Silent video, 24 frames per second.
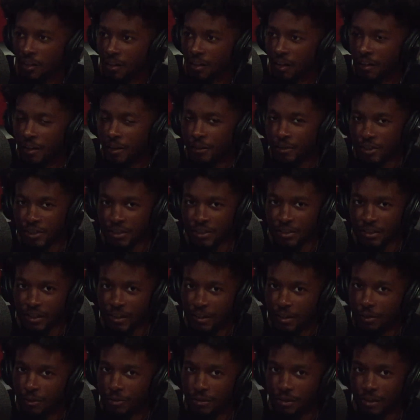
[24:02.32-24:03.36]
And they gonna see
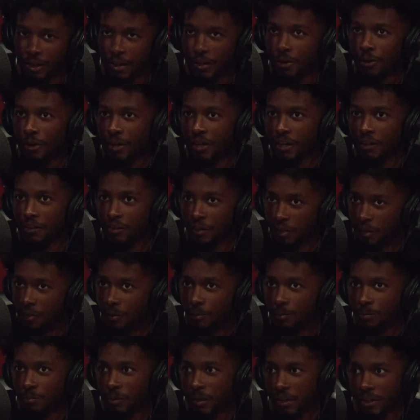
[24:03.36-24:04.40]
they gonna have
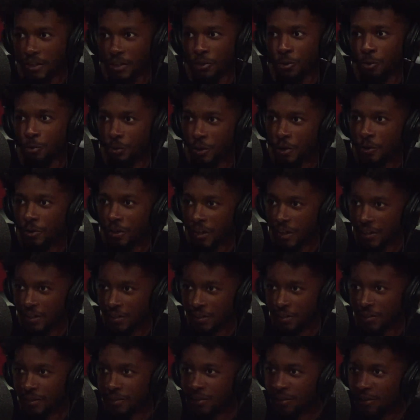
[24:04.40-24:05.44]
them like give the wrong
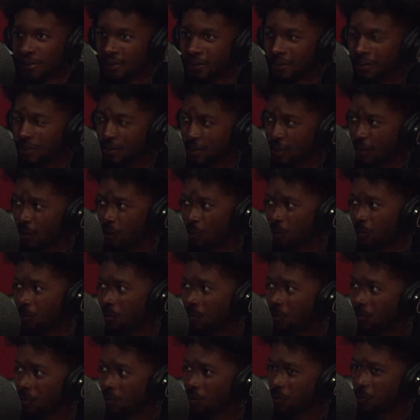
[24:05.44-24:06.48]
answer. So
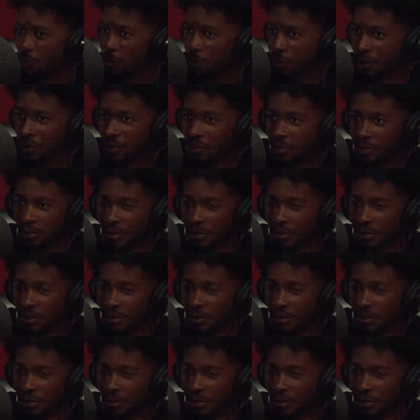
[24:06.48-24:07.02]
when